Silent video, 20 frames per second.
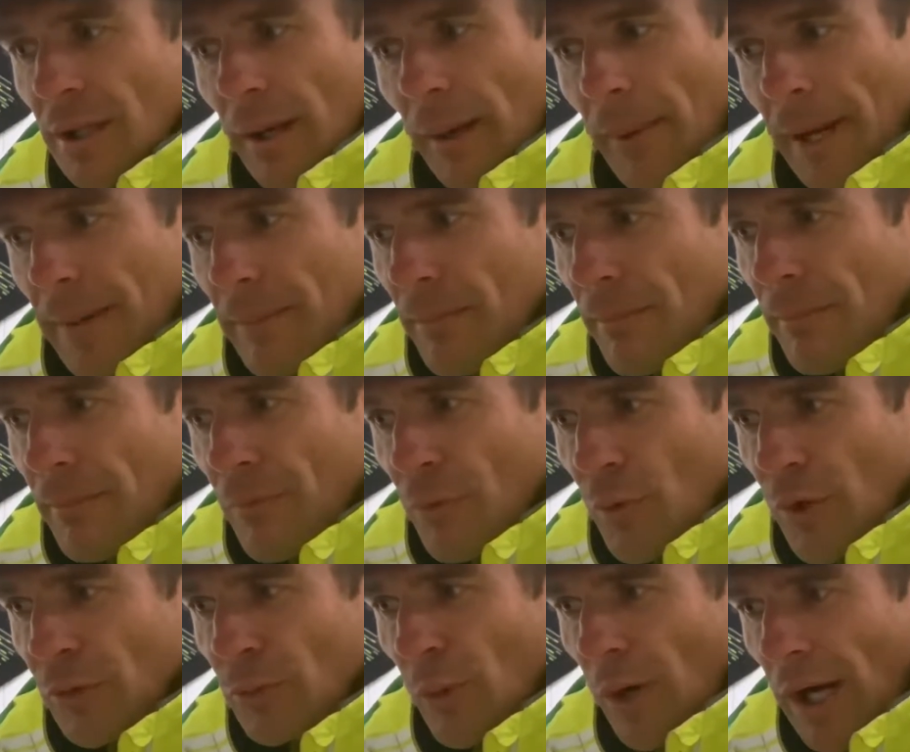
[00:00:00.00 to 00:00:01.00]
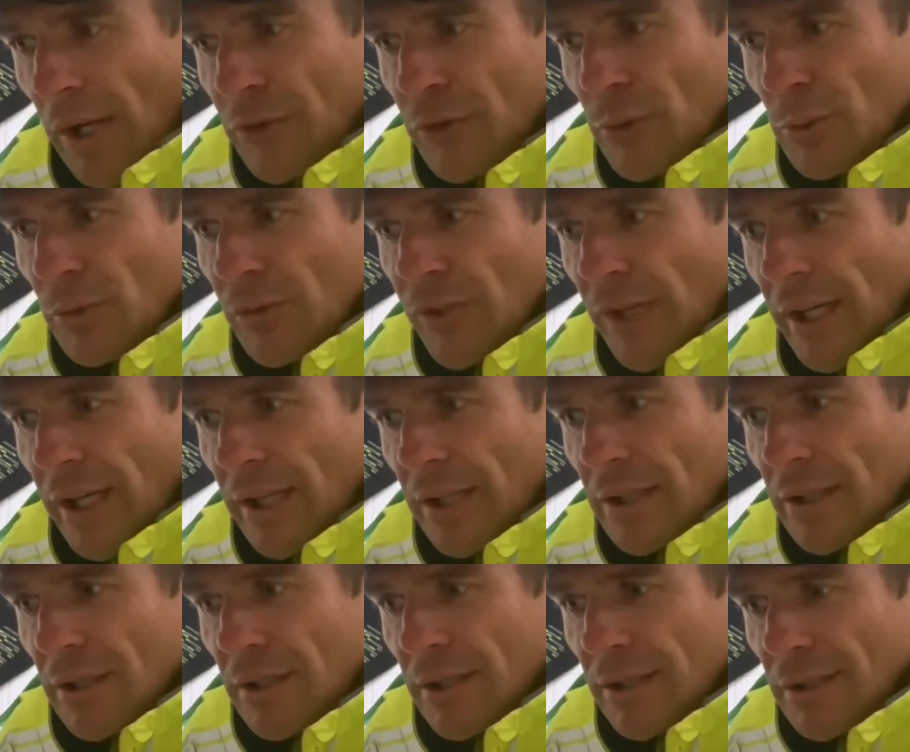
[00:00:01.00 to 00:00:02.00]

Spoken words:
I mean, the reason why I still stay